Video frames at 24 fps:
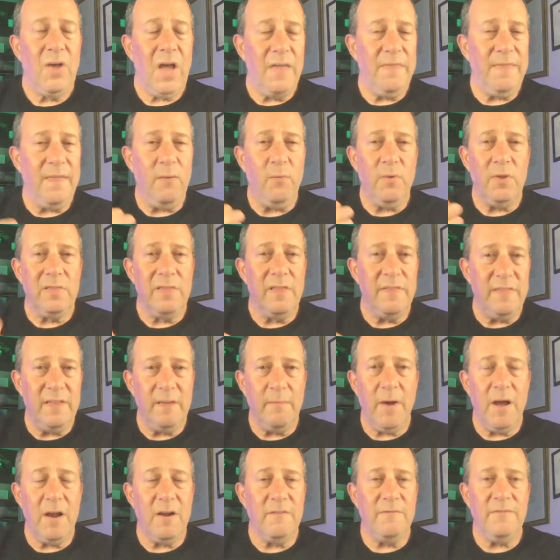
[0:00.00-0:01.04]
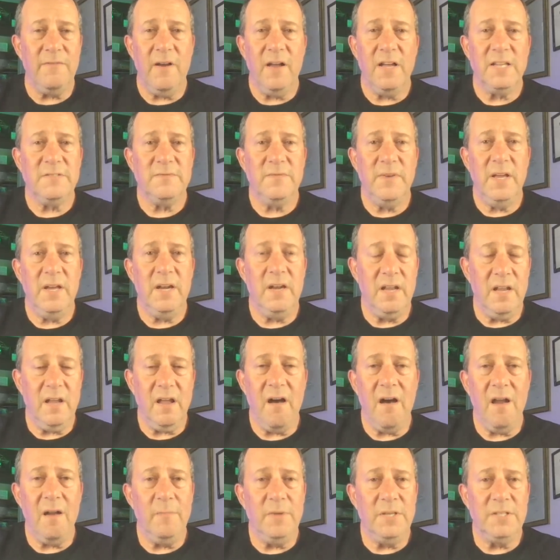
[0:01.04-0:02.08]
I think with lithium iron phosphate and
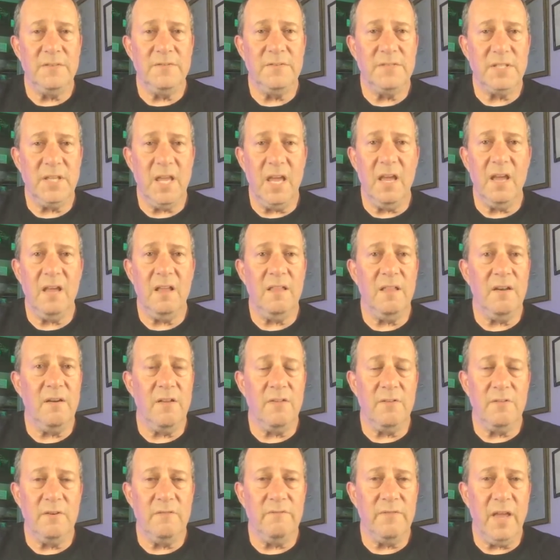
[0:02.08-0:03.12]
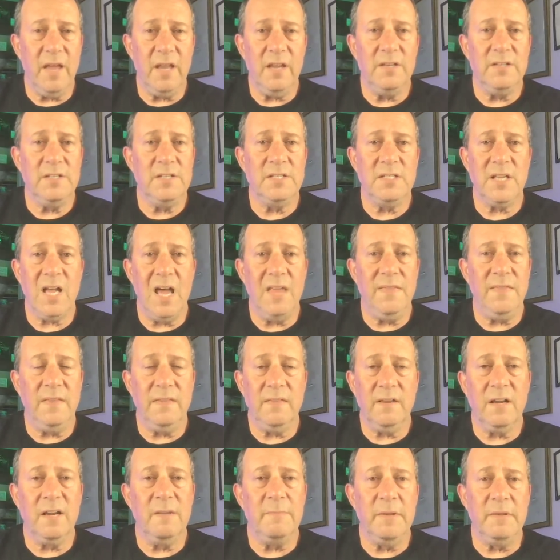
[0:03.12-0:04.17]
economies of scale and other advantages, I think
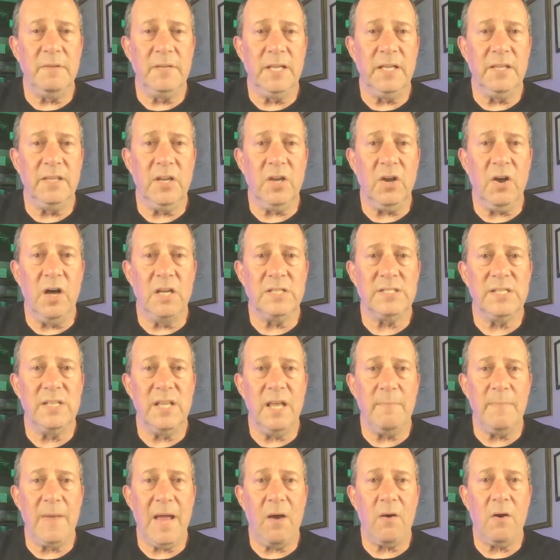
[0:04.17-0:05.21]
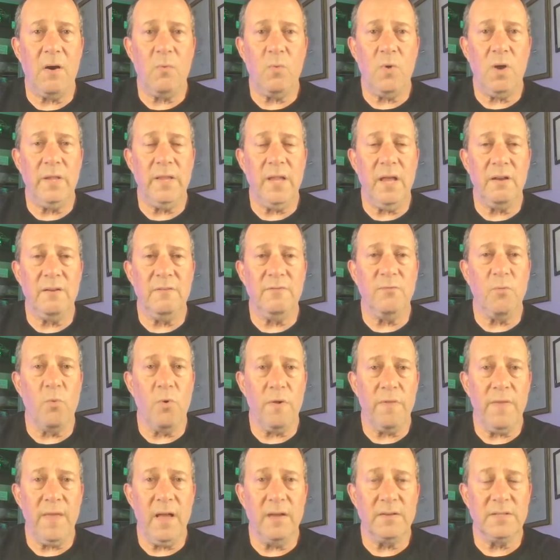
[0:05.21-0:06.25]
they're going to be able to get the cost of that Powerwall down to
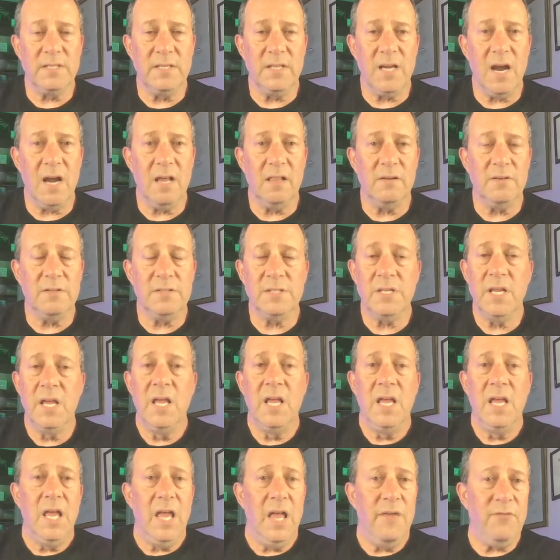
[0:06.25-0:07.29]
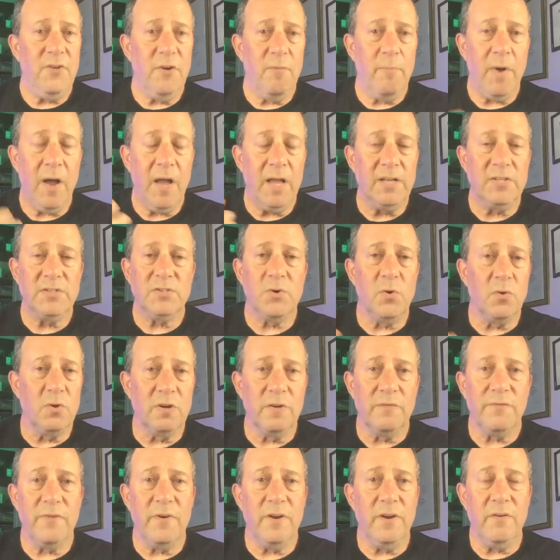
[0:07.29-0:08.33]
$4,000. If you're buying
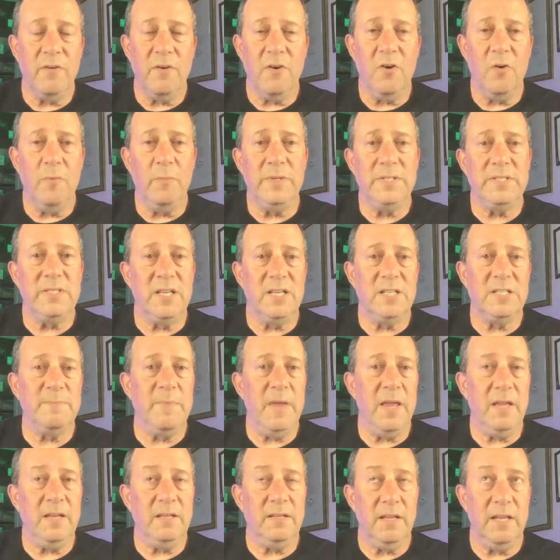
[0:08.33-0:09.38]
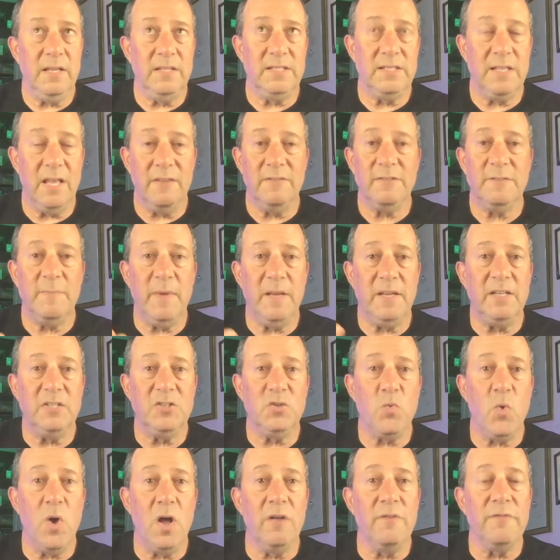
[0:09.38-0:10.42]
solar for your home, instead of spending $12,000
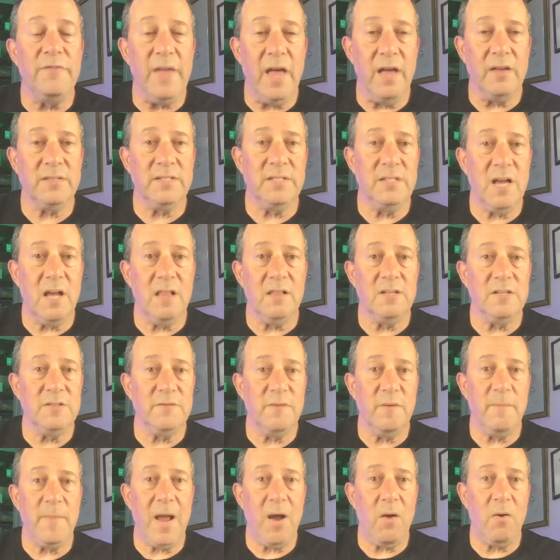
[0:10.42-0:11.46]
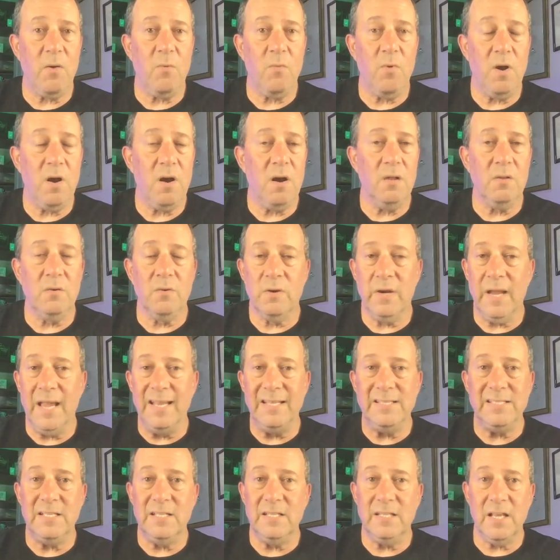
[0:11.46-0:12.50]
for Powerwall or
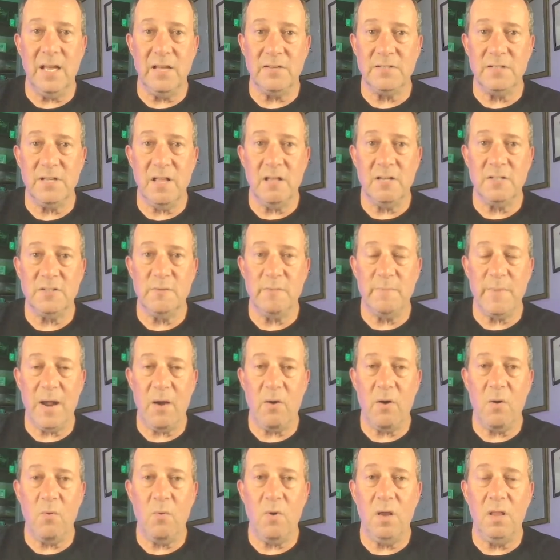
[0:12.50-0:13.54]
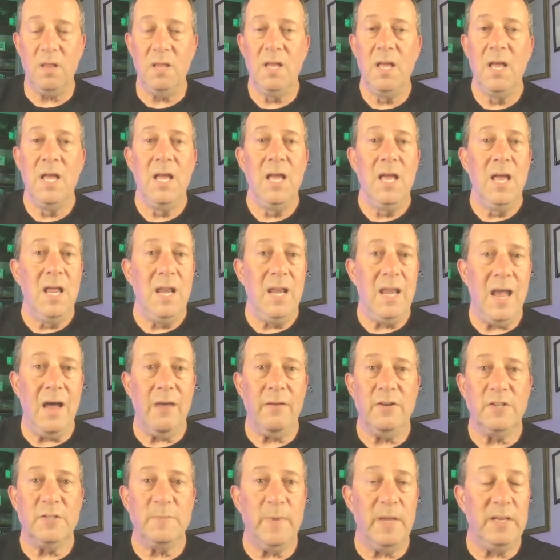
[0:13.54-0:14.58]
$18,000 for Powerwall, now
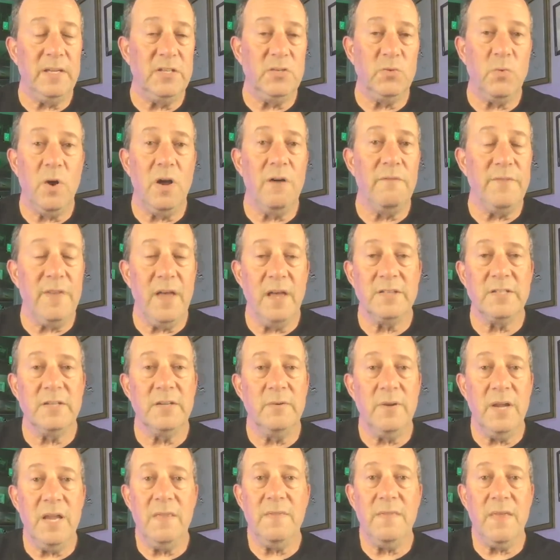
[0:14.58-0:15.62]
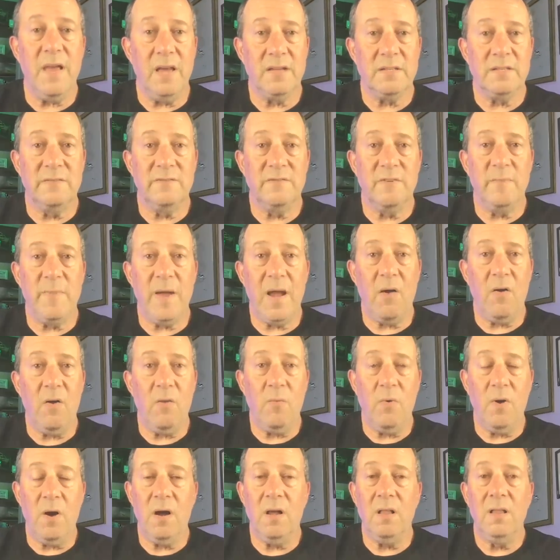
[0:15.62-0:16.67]
you're spending $12,000 or $8,000 for
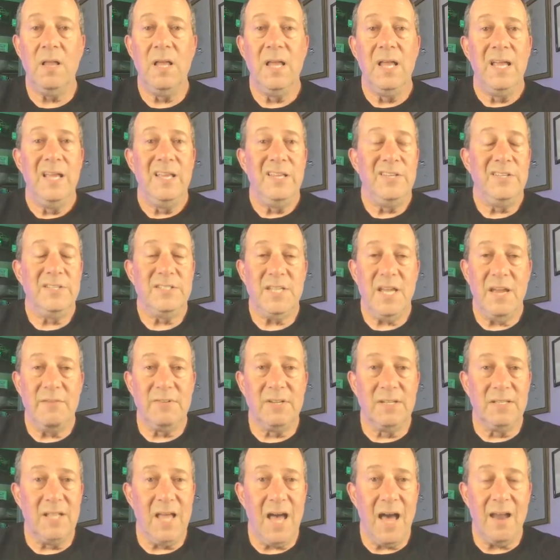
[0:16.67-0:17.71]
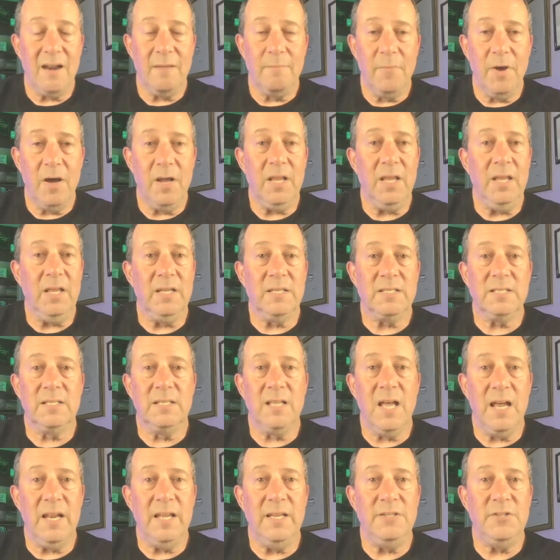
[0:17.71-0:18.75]
Powerwall. Saved a lot of money, and it's a
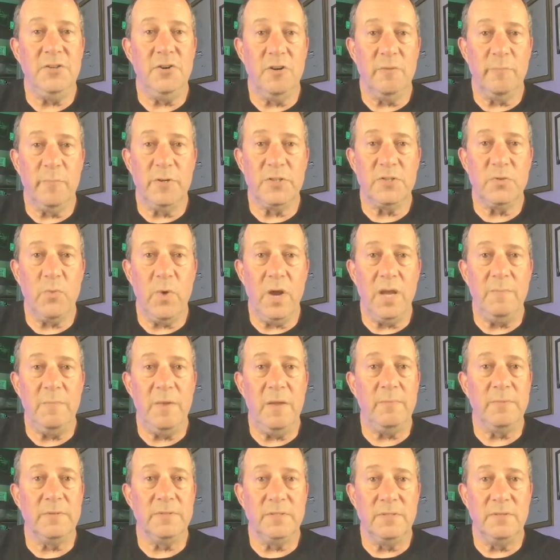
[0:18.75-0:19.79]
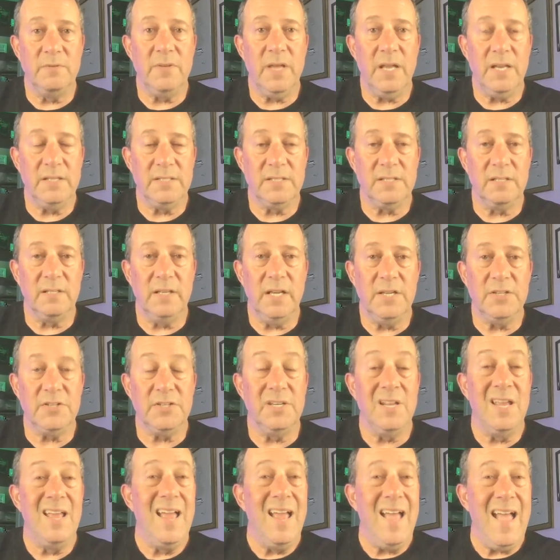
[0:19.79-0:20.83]
lot easier to persuade people to do that
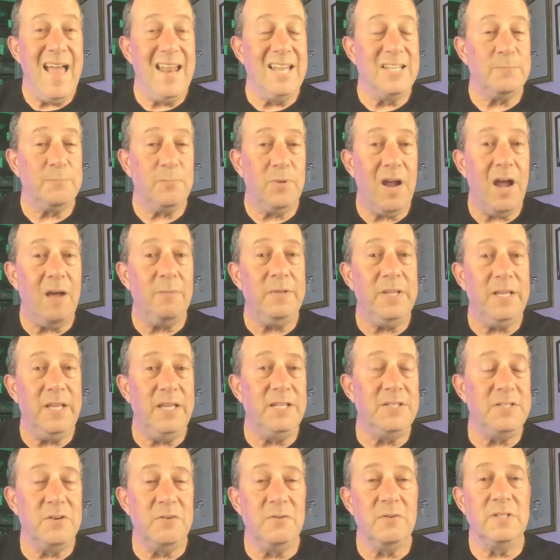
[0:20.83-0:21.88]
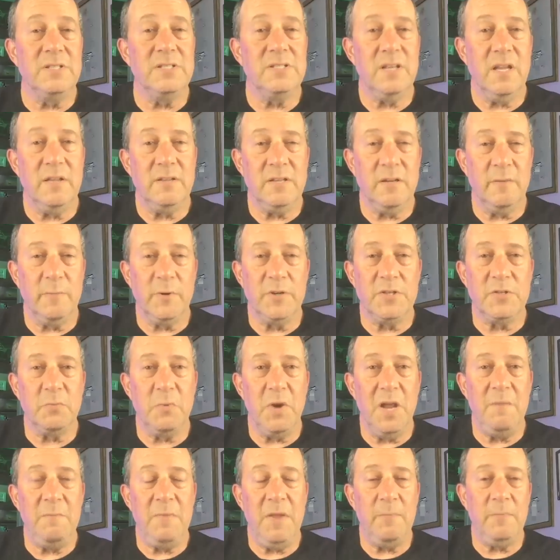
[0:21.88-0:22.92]
installation. And it's probably easier to
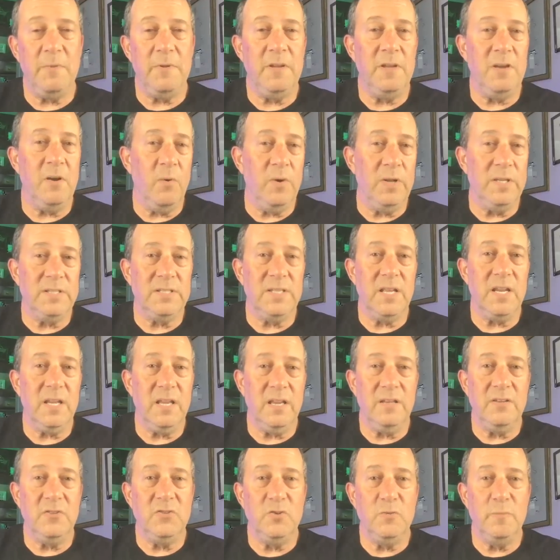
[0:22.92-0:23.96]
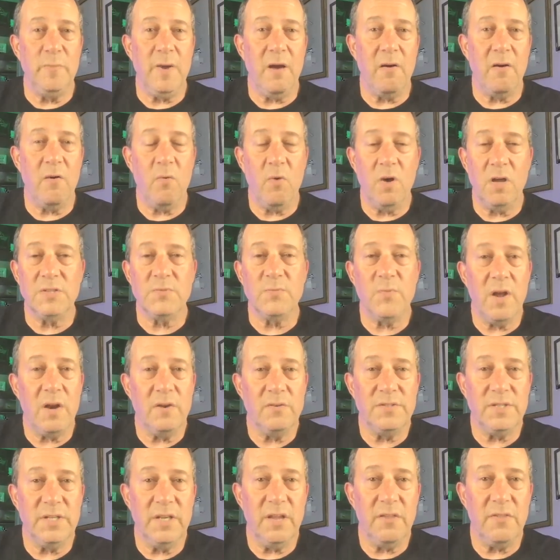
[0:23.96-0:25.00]
persuade people, you know what, instead of getting 2 Powerwalls, why
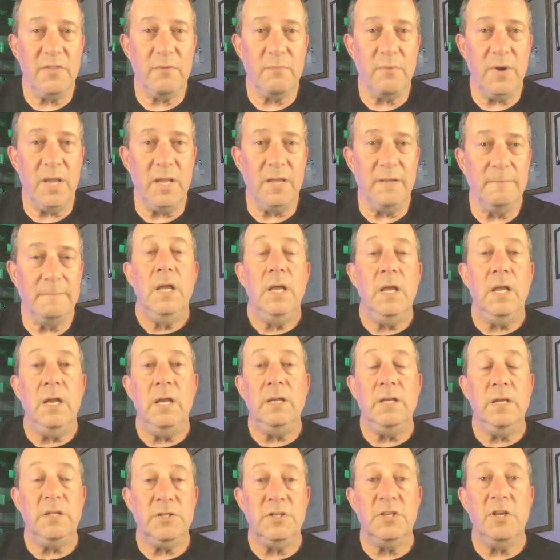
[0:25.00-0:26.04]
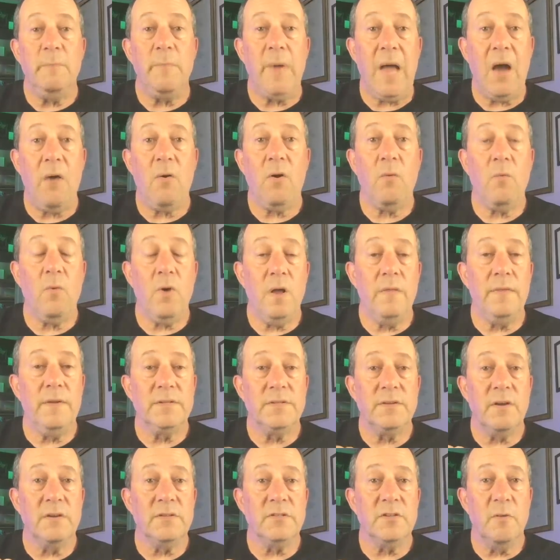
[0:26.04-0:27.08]
don't you get 3? In addition to Powerwall,
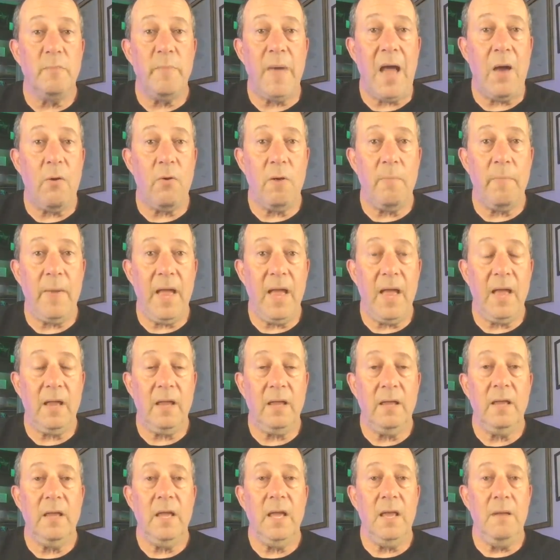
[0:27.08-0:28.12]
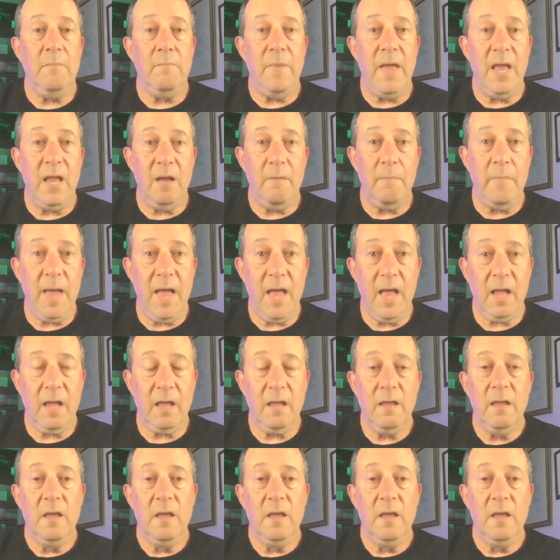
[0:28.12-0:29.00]
there's also PowerPack and MegaPack.